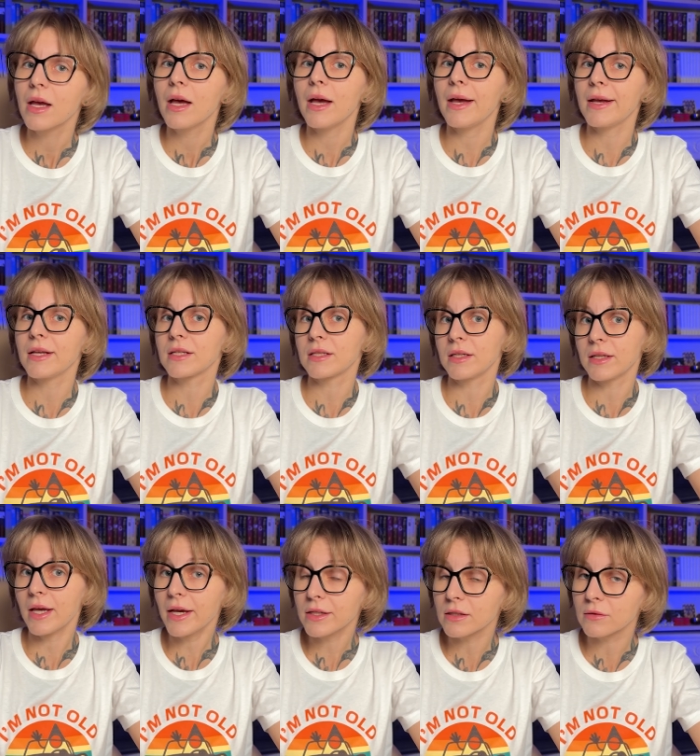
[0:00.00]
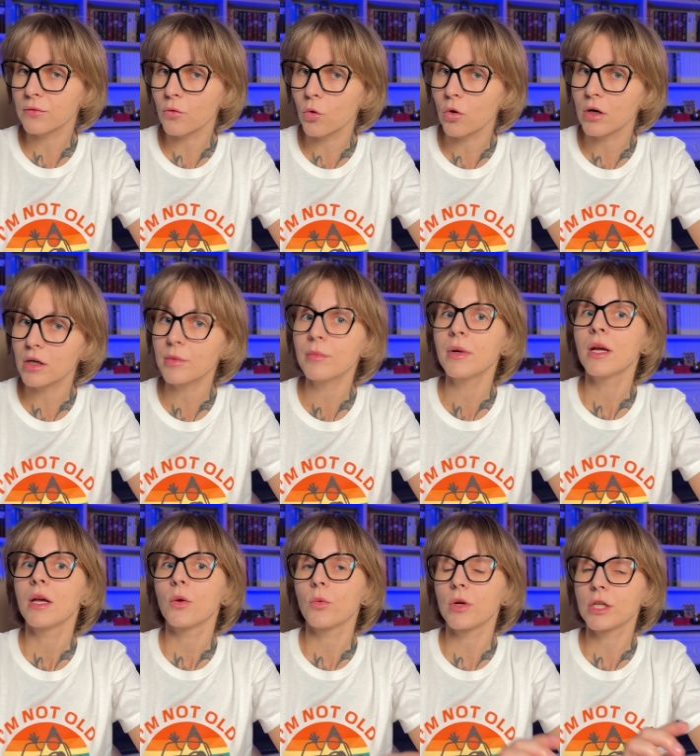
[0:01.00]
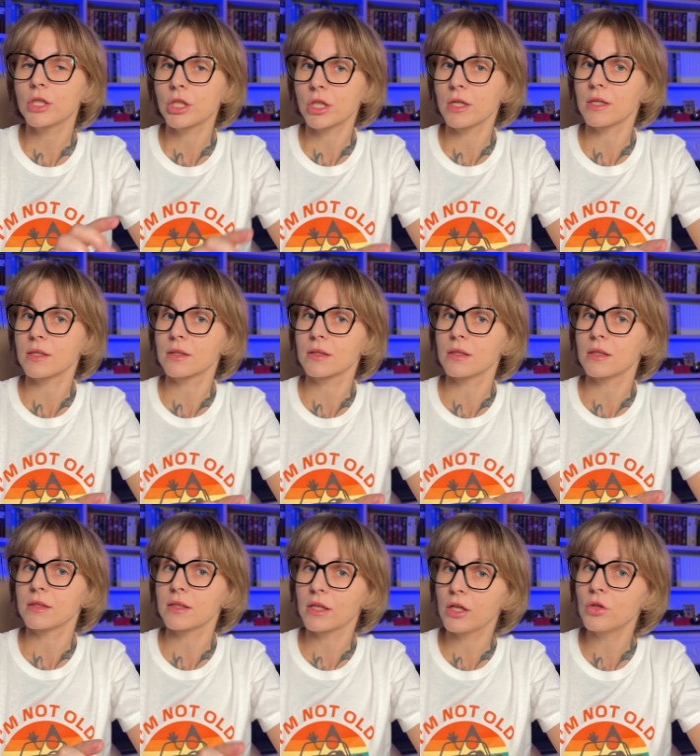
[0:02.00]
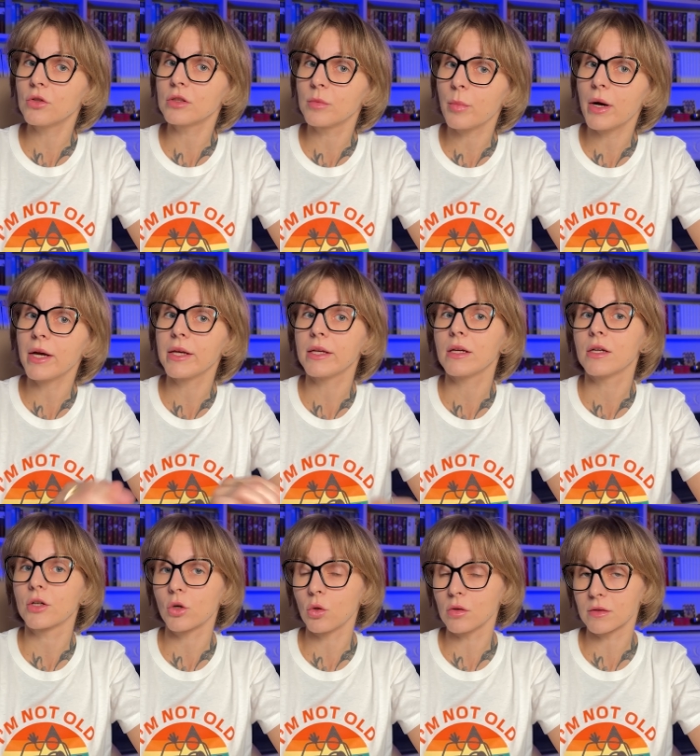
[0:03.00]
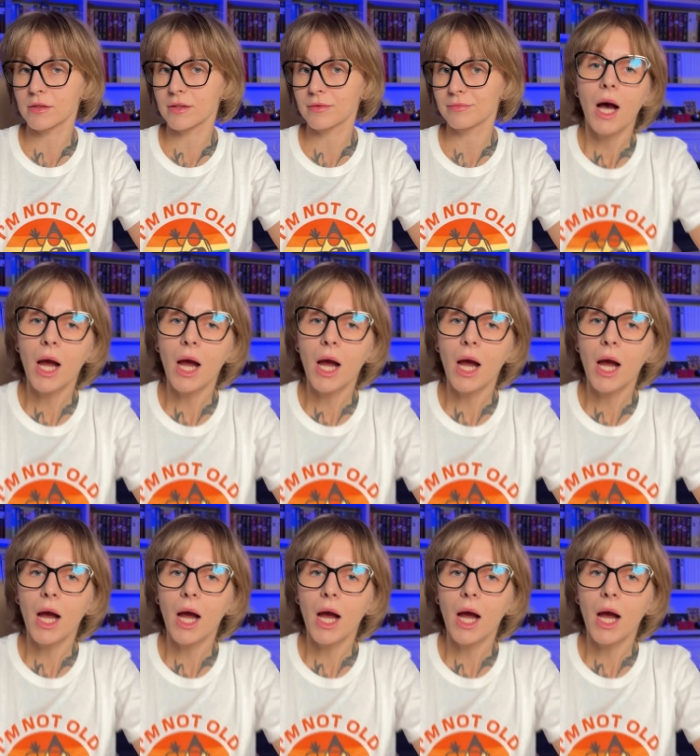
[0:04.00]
and an edit form, which is uh, secured by roles.